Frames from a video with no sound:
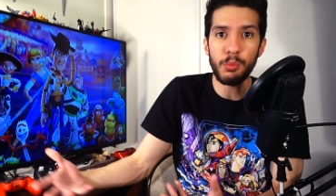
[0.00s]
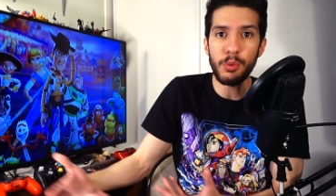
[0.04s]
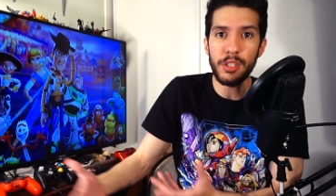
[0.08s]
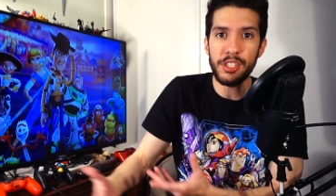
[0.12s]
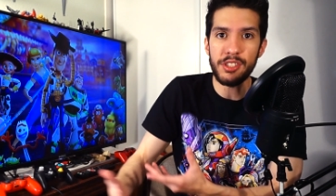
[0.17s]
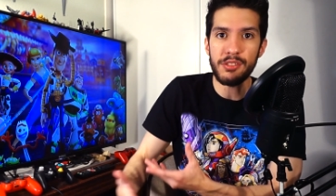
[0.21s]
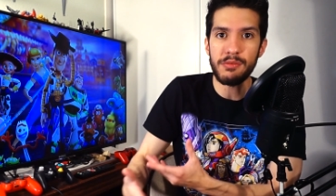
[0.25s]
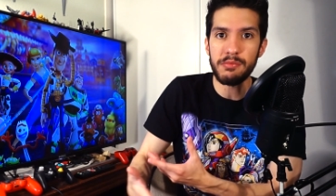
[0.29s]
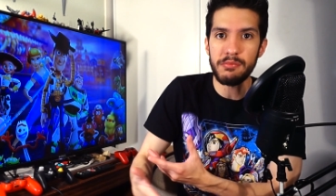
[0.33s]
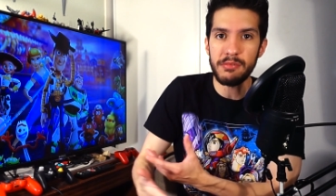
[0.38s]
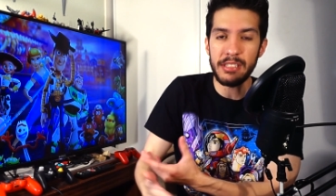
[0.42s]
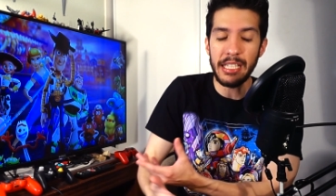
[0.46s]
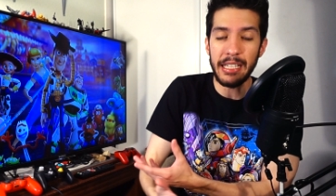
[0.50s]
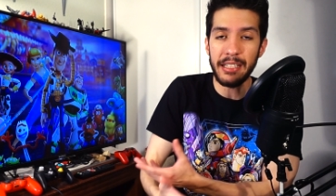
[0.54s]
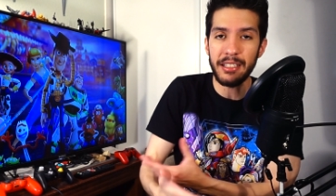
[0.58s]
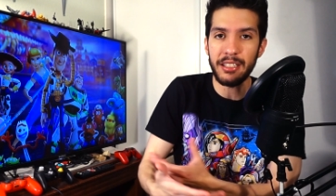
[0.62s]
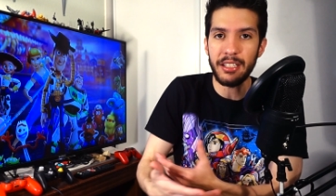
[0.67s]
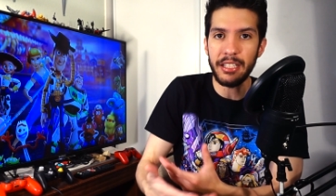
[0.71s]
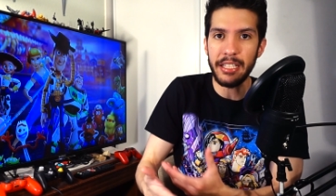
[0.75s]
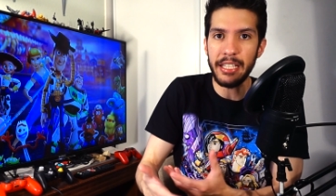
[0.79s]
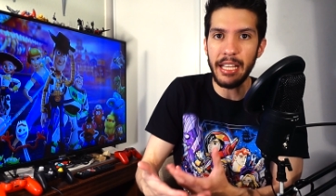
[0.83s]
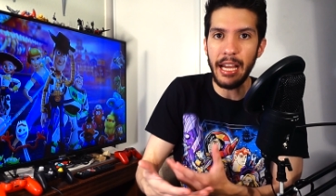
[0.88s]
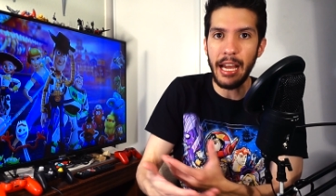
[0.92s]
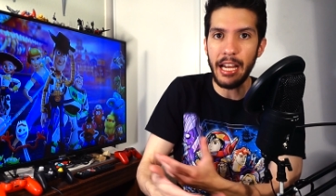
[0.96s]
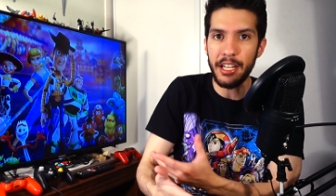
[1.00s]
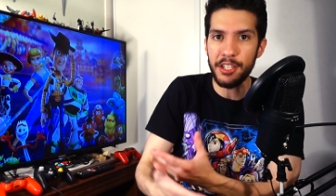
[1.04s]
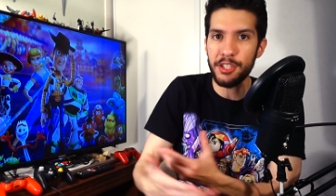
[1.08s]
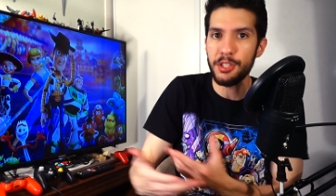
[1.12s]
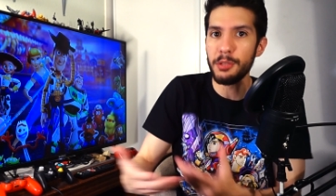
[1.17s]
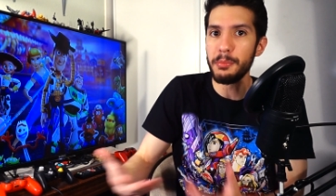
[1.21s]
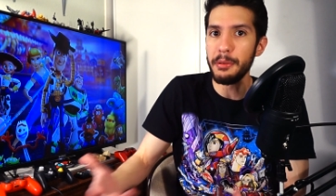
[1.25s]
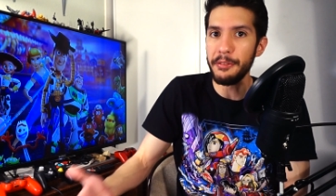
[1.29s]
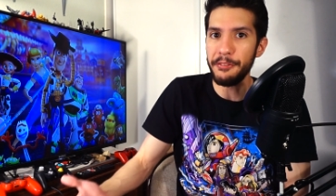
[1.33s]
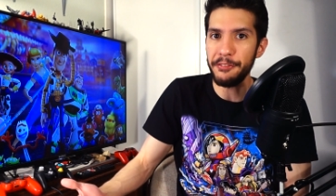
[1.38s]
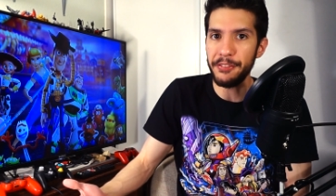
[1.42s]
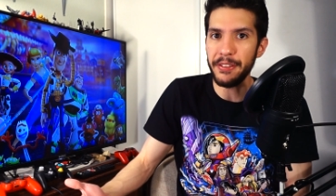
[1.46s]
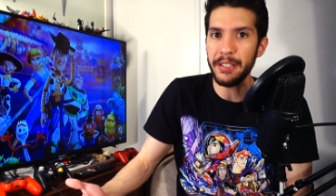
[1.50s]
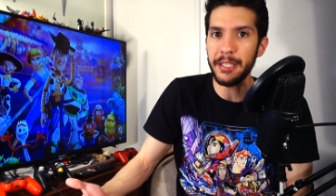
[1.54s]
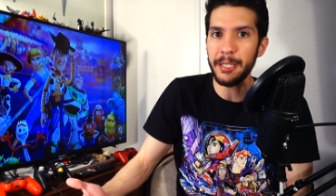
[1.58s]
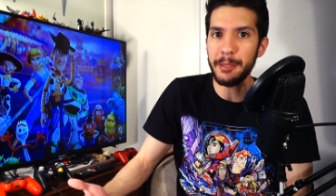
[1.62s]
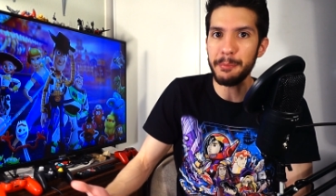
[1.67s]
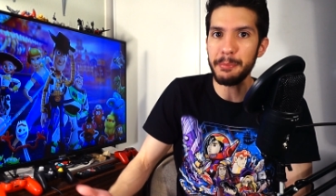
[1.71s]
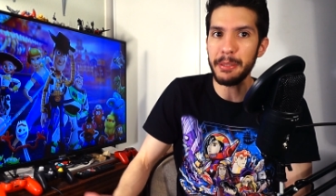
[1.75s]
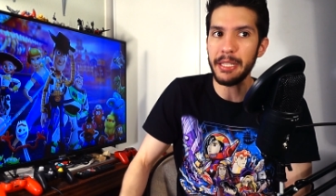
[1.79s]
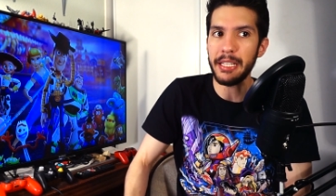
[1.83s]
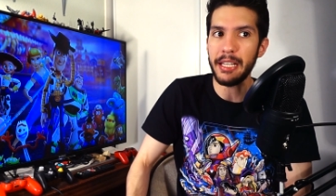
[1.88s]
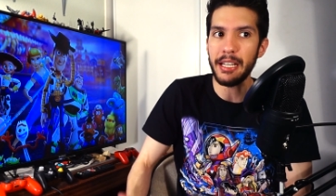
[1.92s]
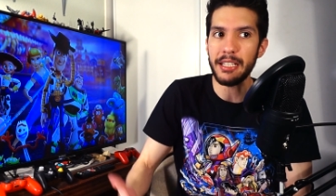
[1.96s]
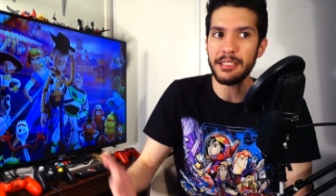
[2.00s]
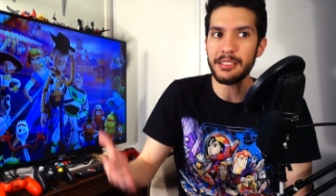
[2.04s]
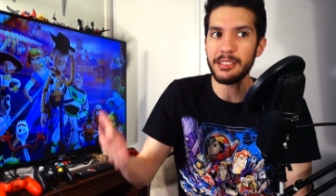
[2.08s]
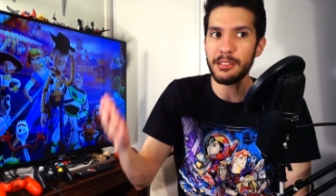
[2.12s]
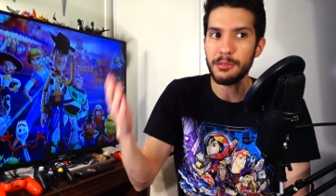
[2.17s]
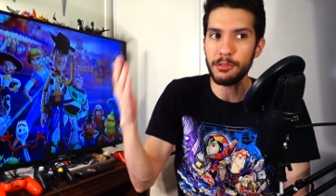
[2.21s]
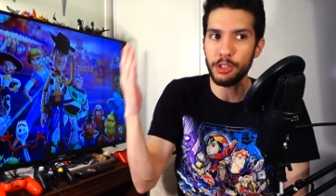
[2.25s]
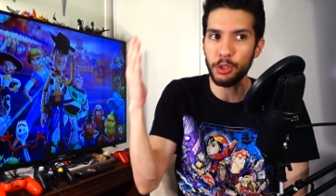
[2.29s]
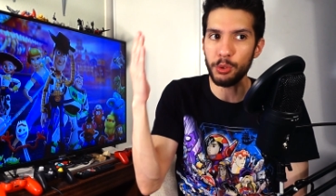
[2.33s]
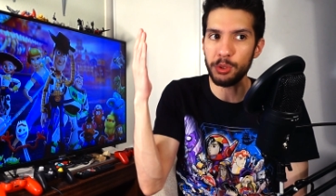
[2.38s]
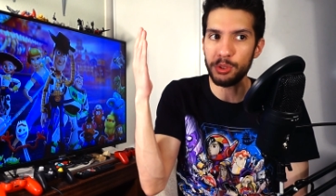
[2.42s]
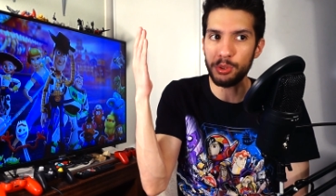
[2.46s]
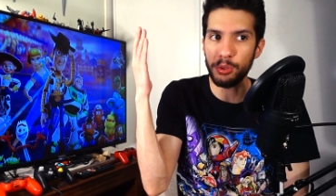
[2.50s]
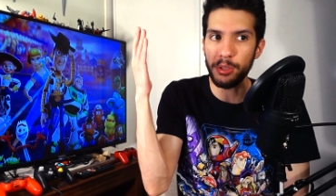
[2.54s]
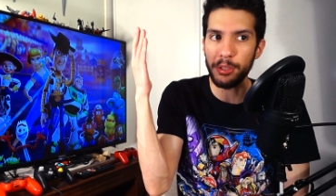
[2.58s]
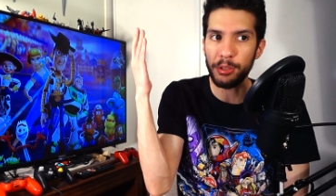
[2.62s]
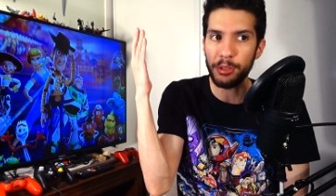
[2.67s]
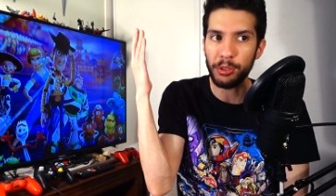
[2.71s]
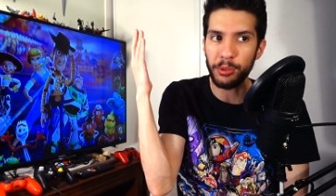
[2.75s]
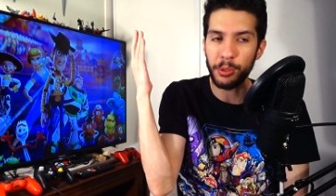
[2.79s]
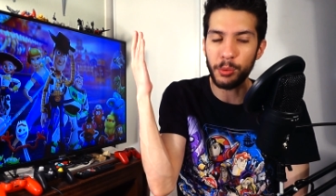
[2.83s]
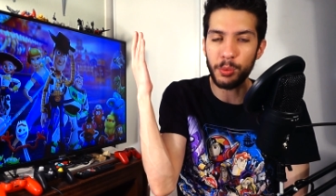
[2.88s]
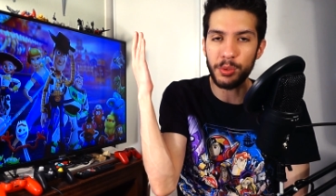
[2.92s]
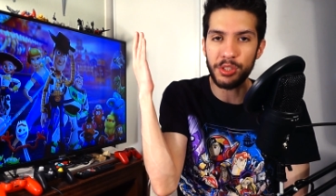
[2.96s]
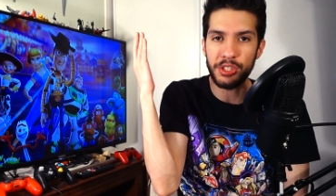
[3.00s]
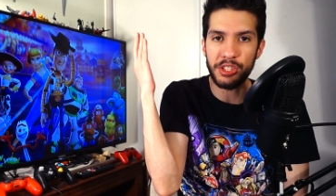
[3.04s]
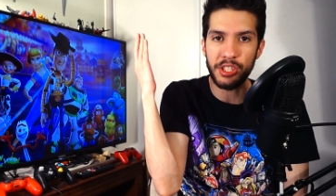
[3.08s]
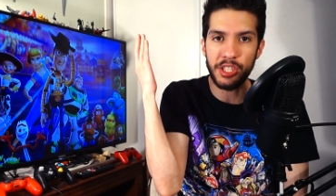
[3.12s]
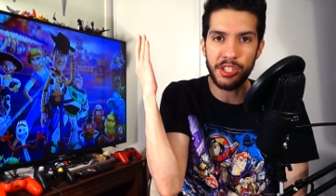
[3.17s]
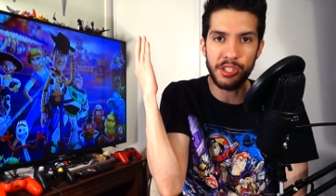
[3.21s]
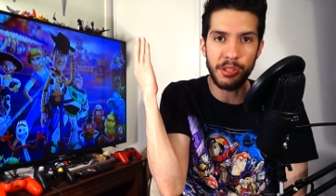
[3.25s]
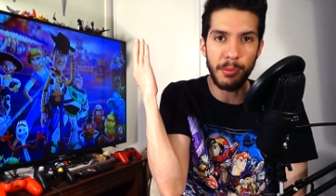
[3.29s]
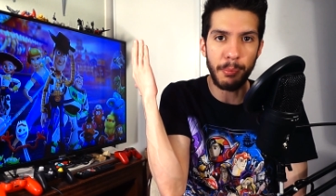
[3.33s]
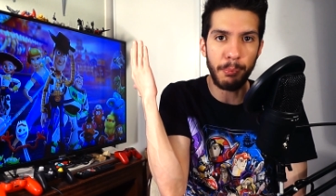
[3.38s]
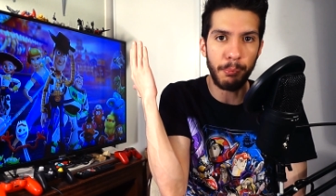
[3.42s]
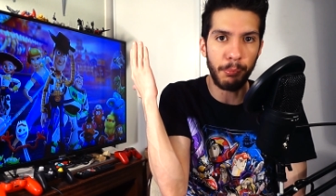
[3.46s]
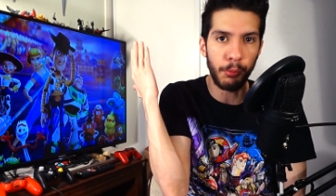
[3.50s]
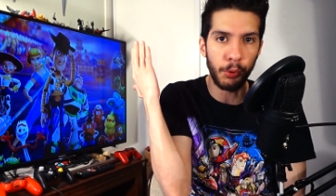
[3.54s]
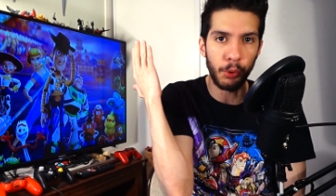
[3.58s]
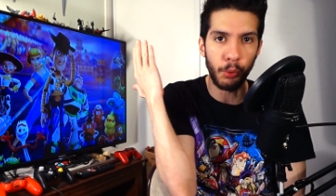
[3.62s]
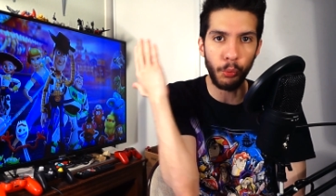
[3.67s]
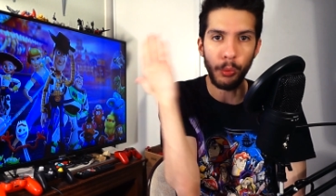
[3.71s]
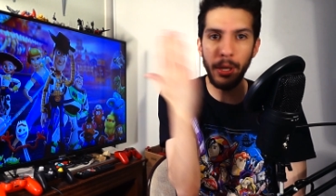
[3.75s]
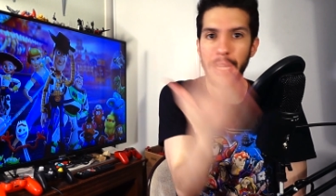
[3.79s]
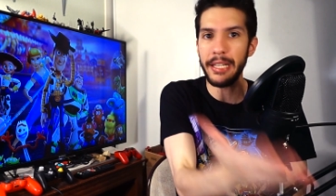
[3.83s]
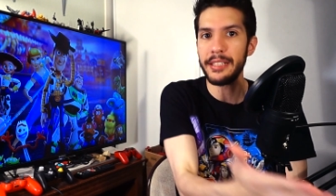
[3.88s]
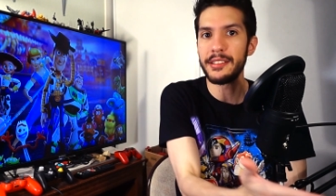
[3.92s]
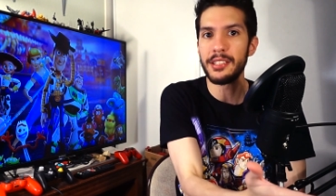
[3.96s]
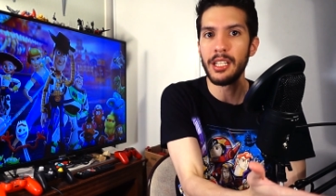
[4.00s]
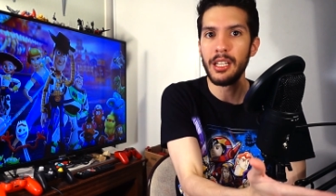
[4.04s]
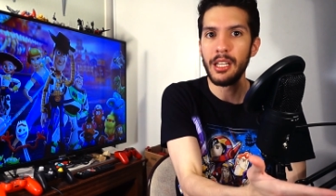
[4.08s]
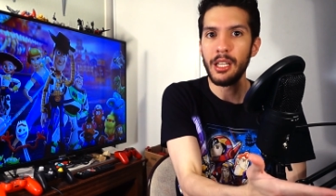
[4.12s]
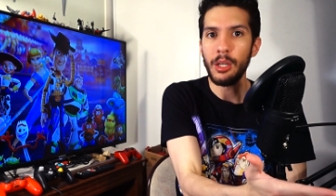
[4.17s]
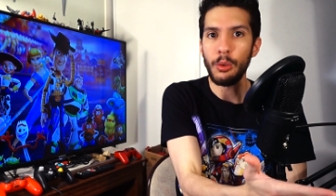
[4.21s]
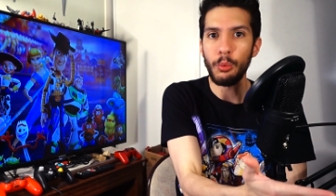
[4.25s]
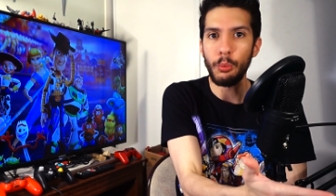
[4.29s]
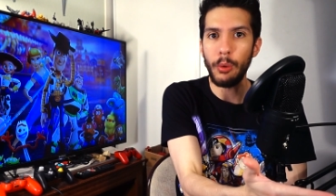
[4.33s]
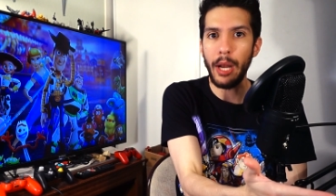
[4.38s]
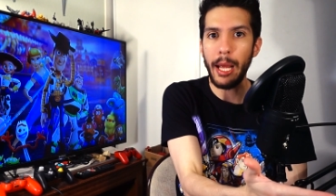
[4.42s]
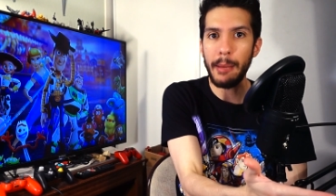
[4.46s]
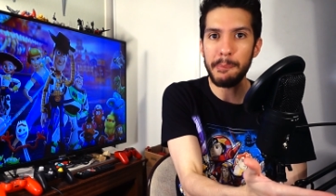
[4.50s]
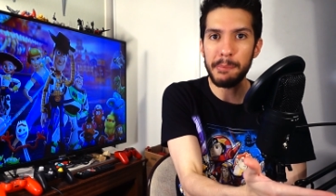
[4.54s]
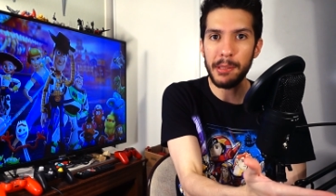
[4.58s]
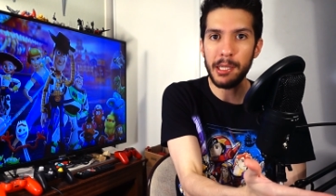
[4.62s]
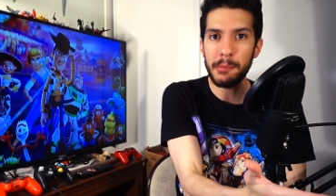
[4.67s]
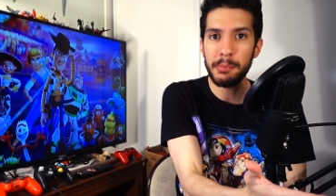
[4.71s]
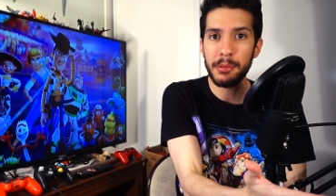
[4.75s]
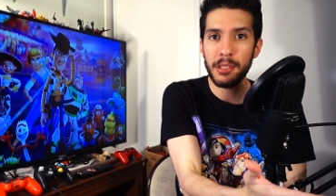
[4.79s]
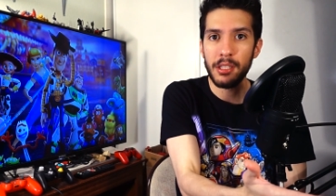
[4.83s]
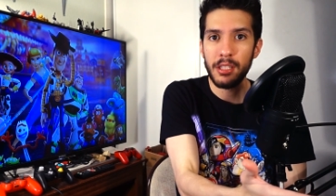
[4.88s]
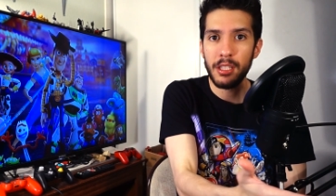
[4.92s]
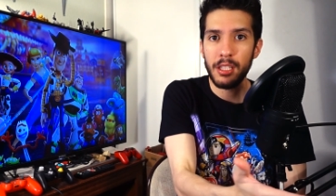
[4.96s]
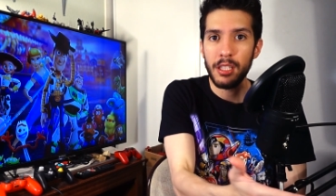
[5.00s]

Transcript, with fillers: which technically I should be feeling because Toy Story three was such a great wrap-up,